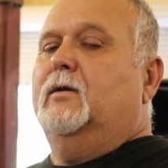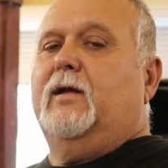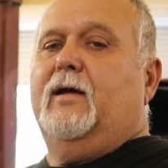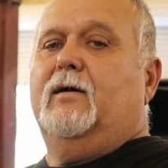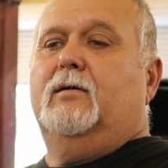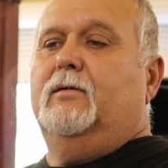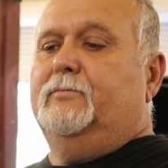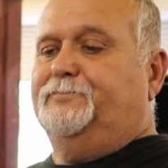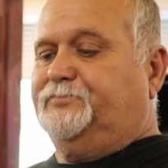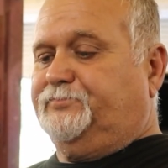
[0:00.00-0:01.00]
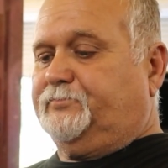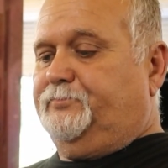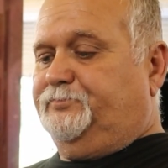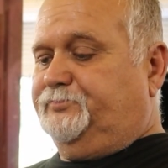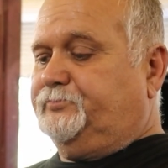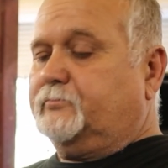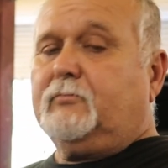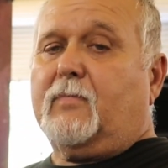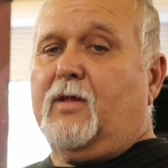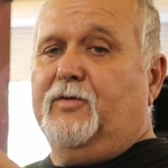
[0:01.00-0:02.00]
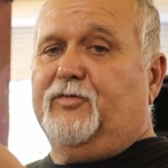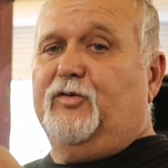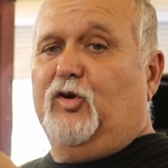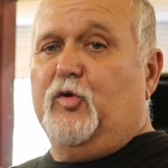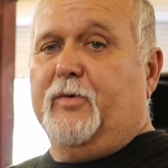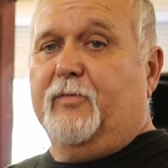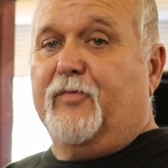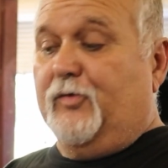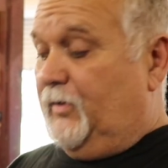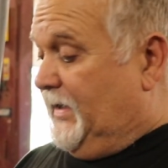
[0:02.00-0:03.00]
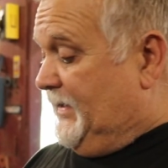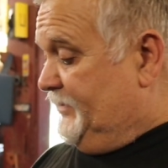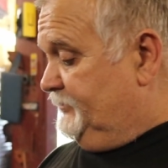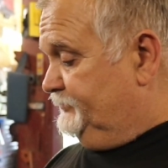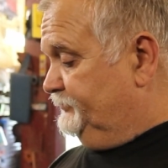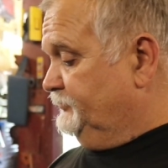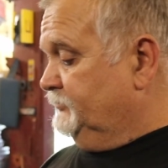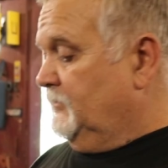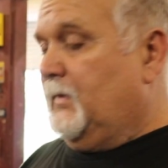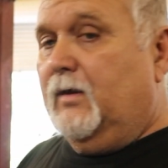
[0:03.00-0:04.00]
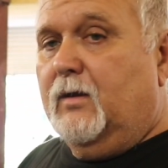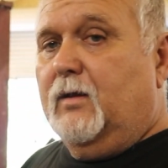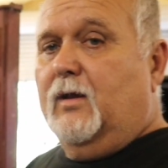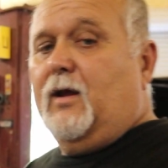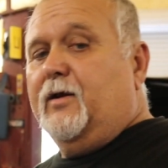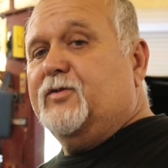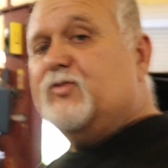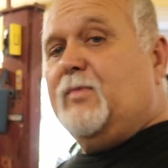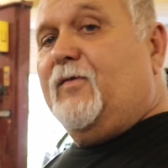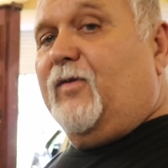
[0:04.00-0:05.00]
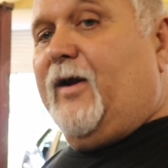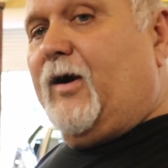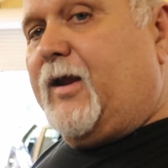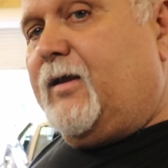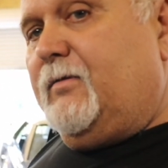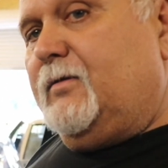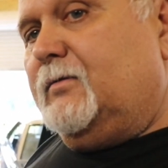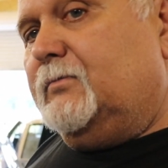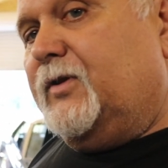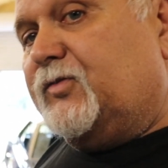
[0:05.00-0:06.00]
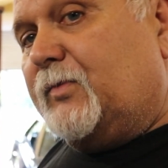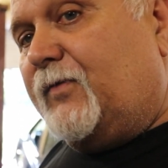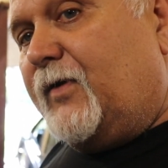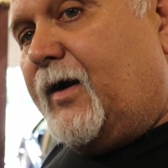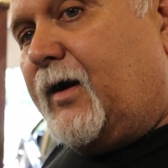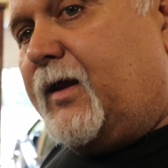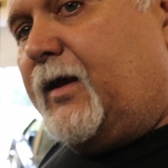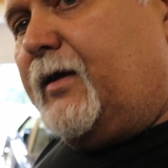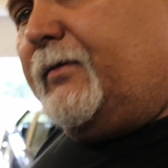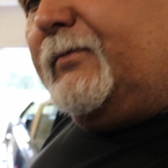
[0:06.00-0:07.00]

Now, this is aluminum fuel line, and this is my flare. This is my flare kit.